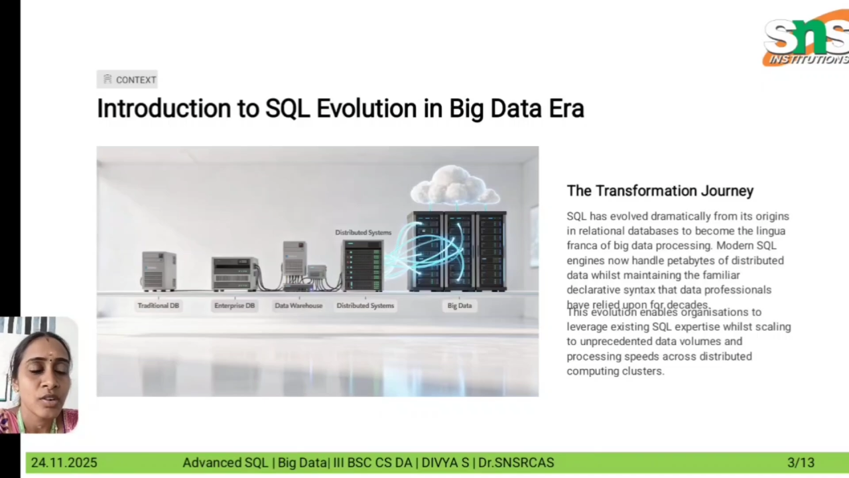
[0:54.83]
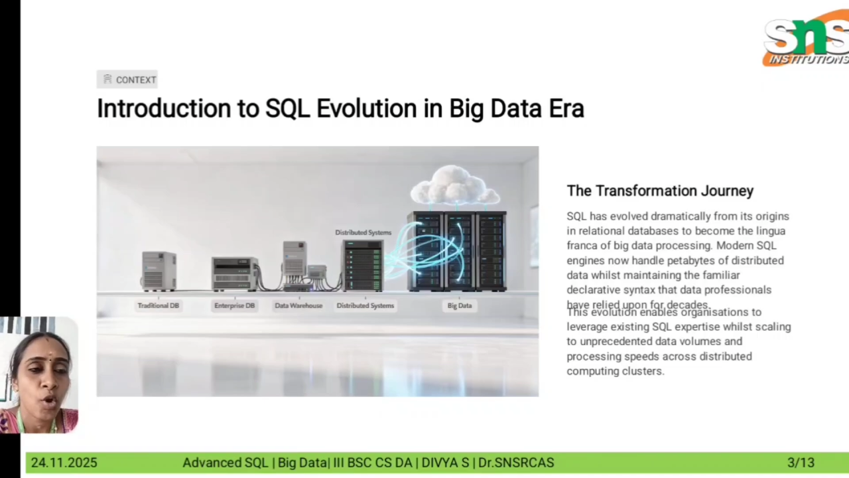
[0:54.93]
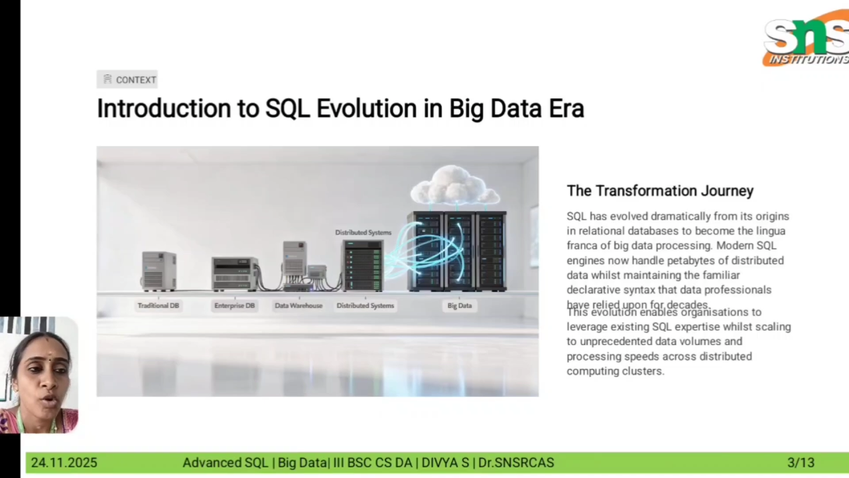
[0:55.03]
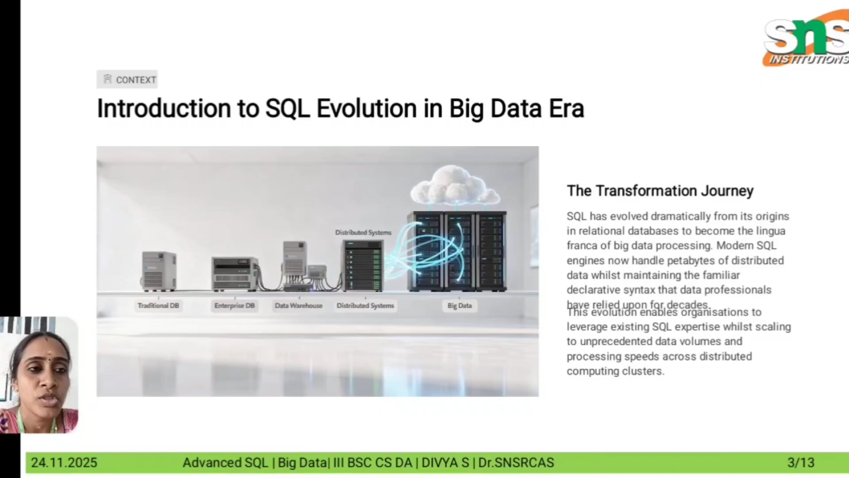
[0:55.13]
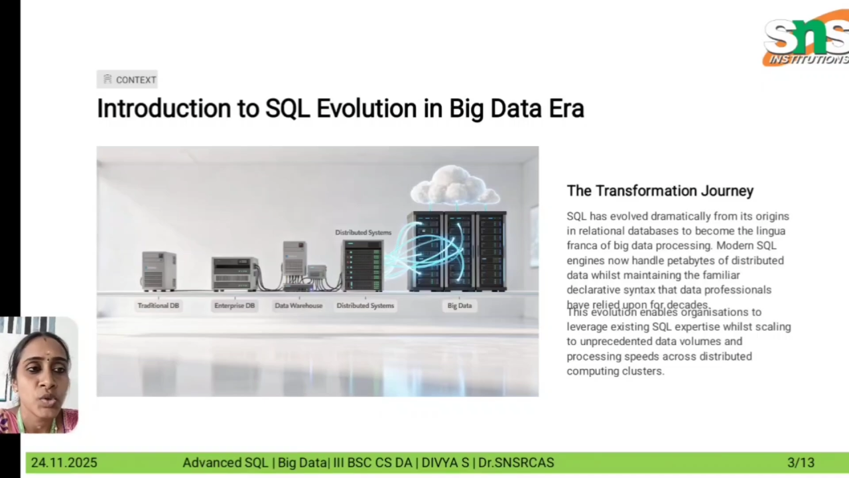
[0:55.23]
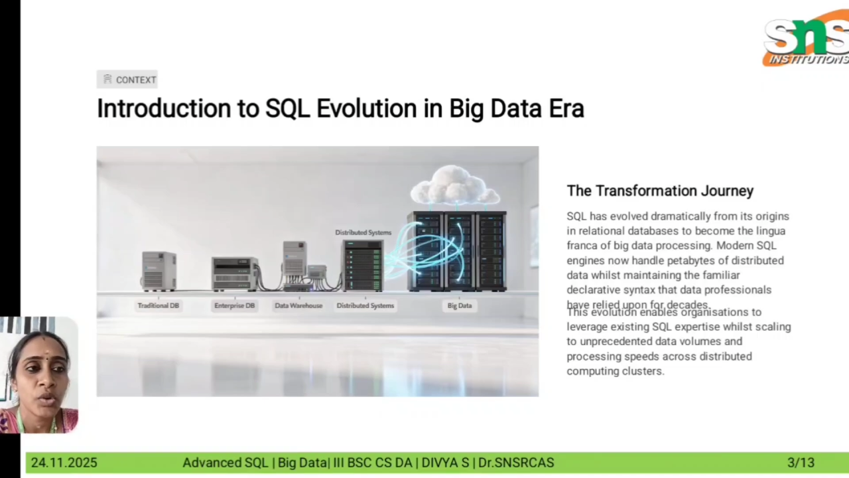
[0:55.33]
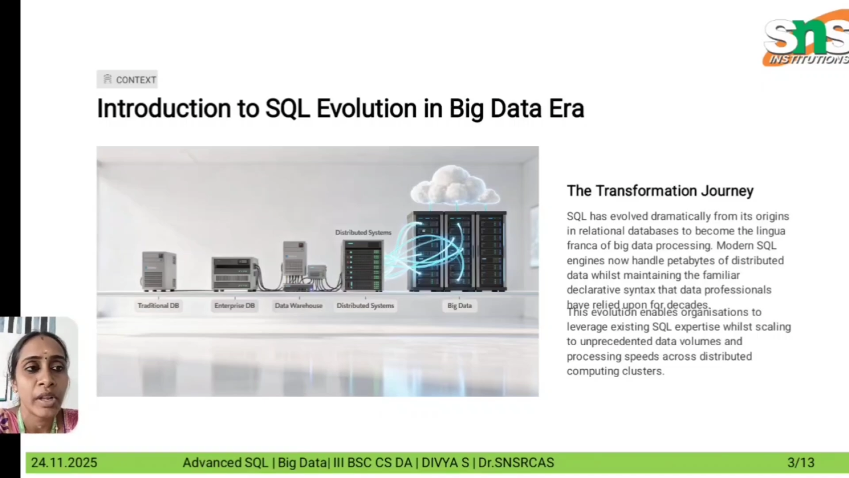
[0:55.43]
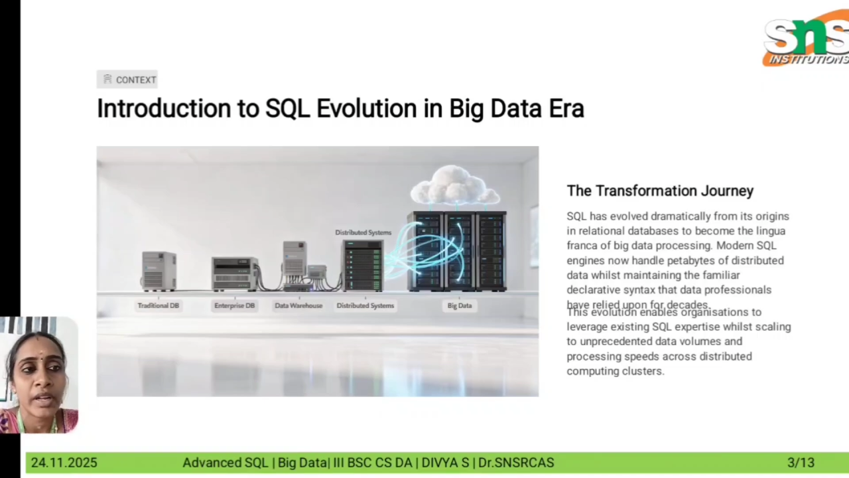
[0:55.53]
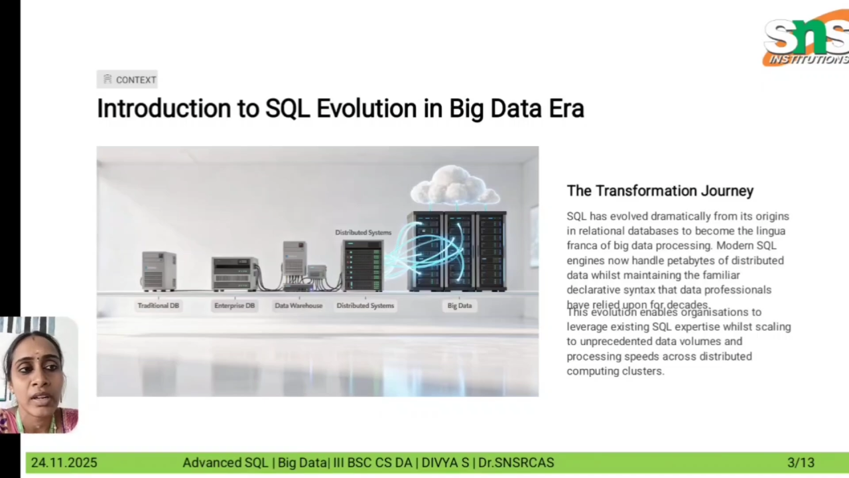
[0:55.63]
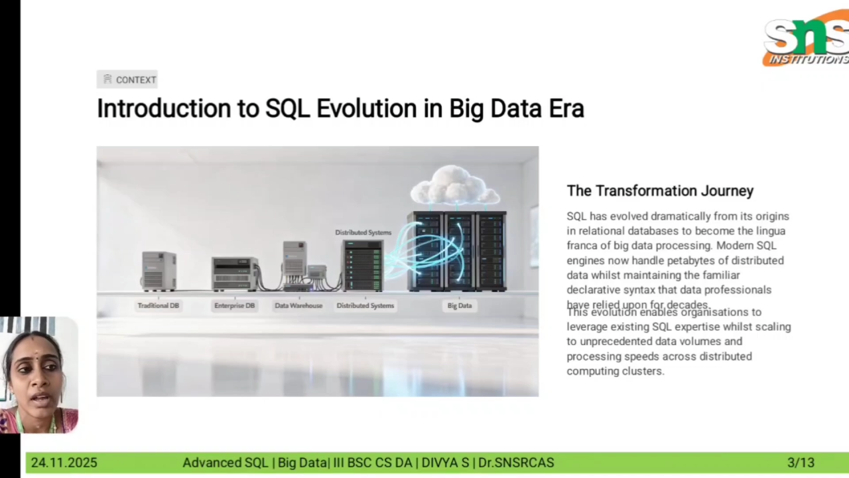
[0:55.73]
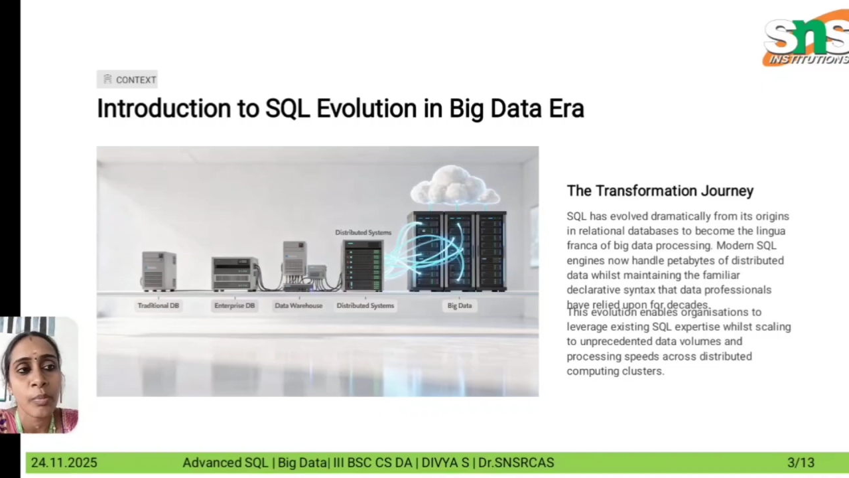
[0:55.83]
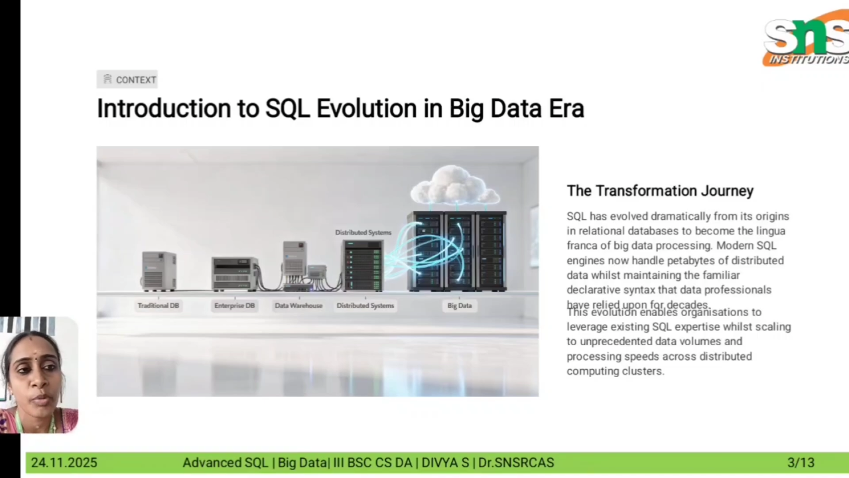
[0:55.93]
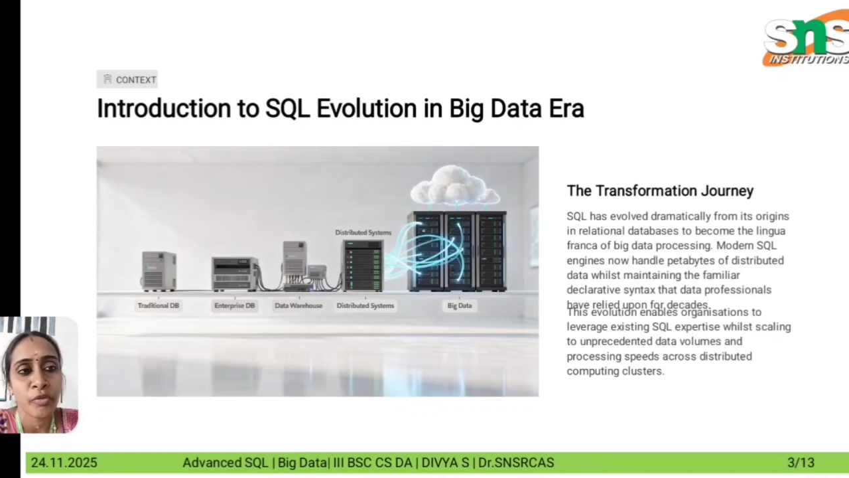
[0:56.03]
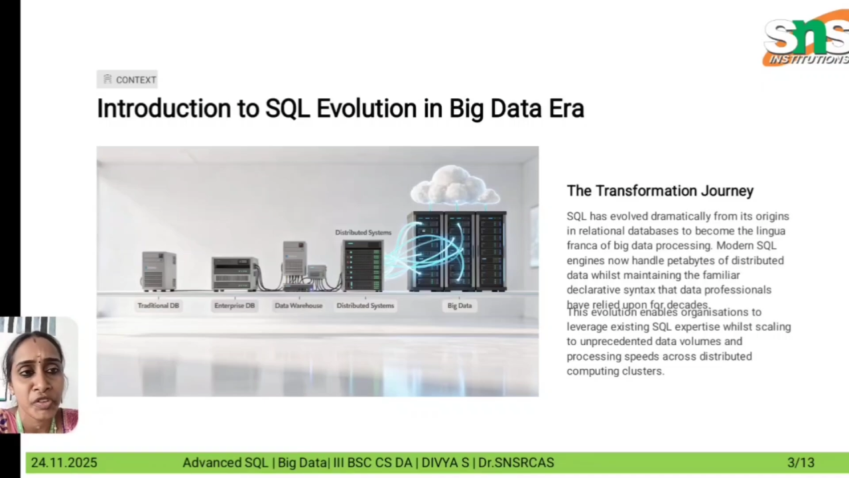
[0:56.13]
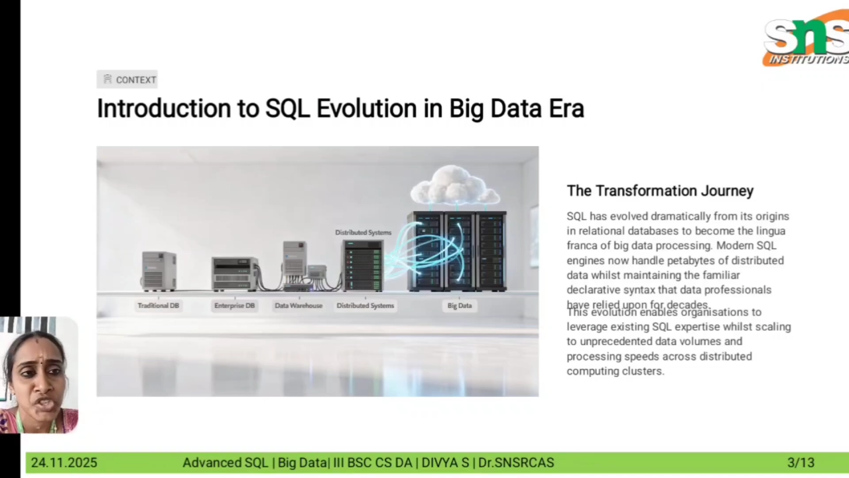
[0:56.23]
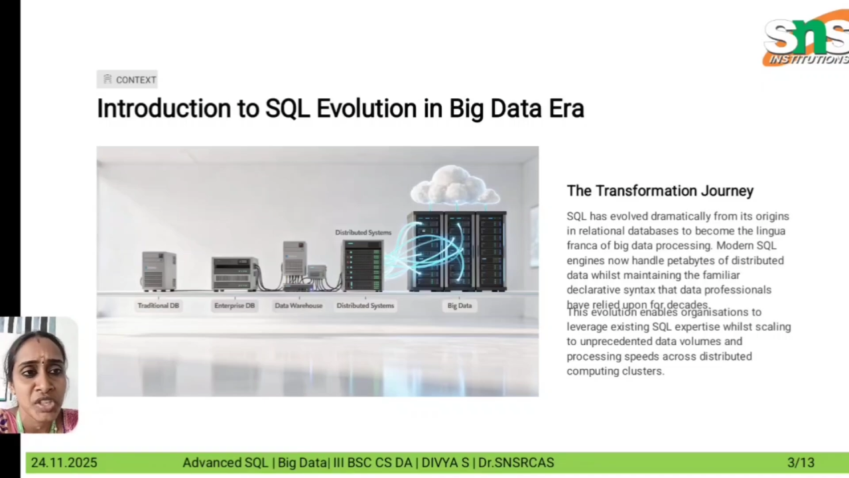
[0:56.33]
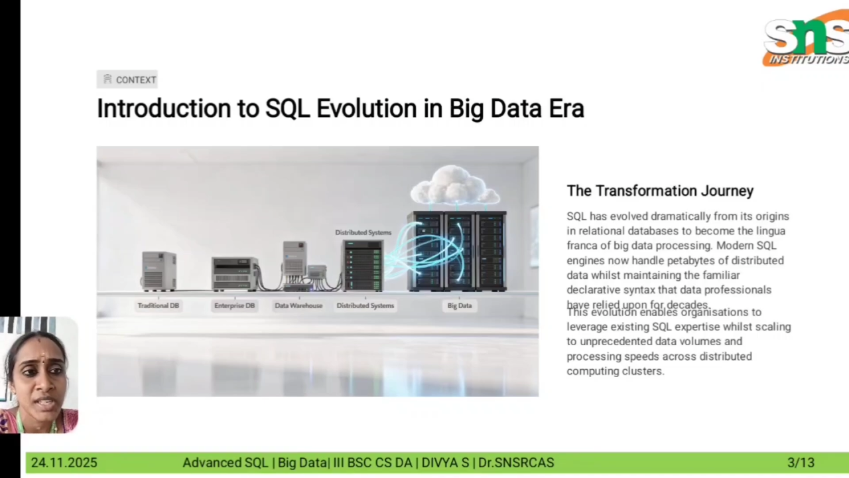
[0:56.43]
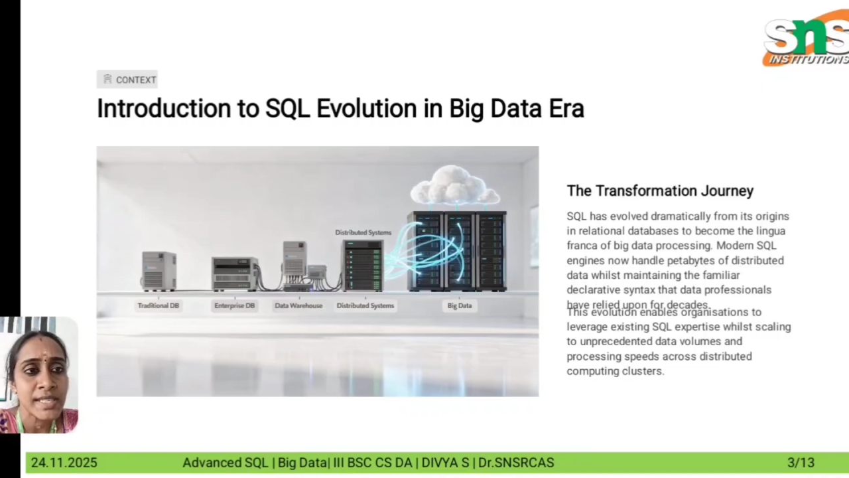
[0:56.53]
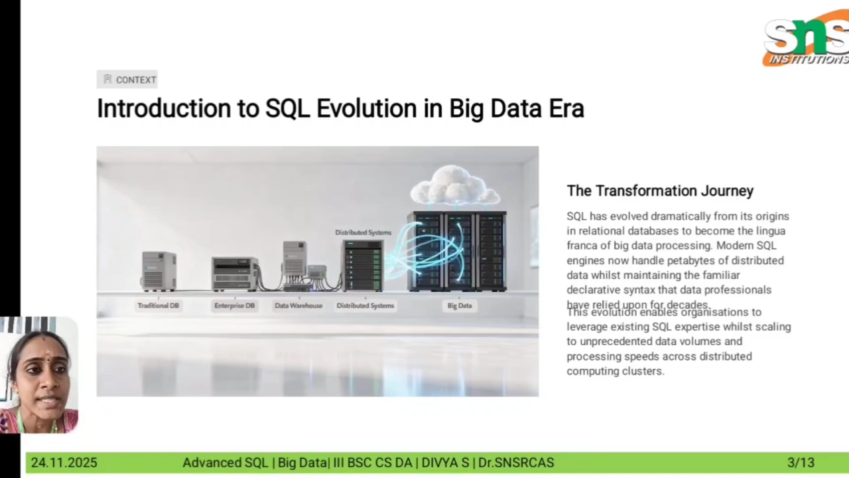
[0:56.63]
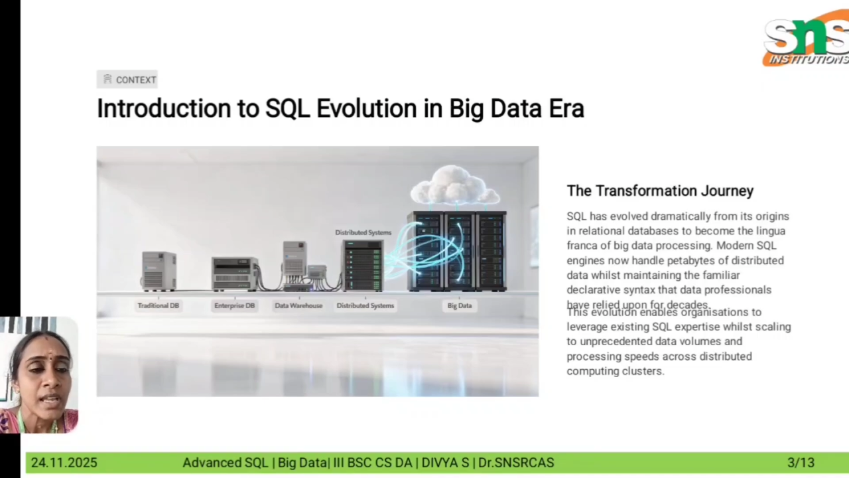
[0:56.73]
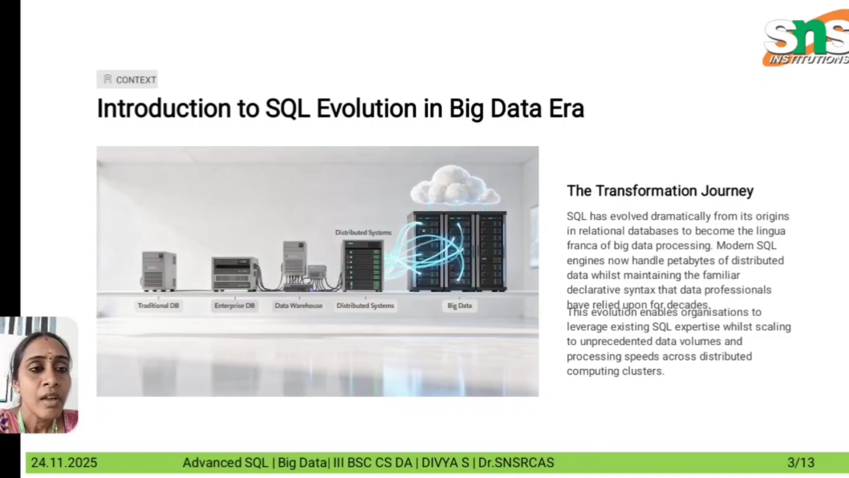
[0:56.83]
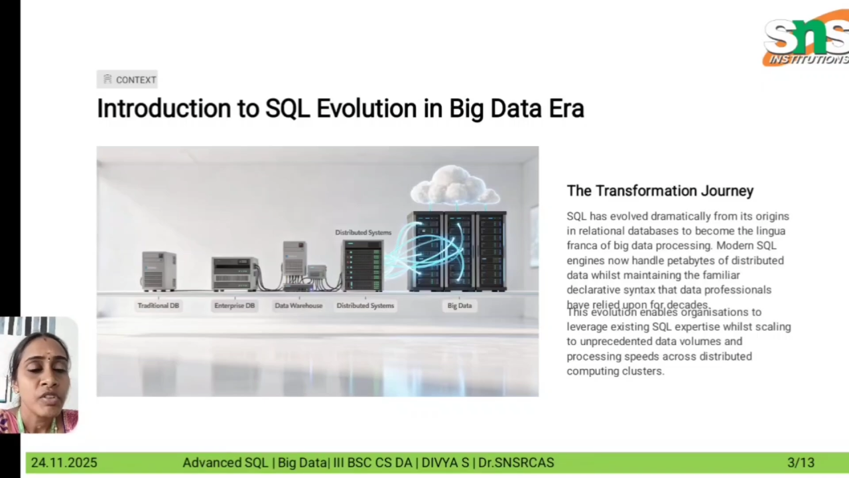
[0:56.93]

and also data professionals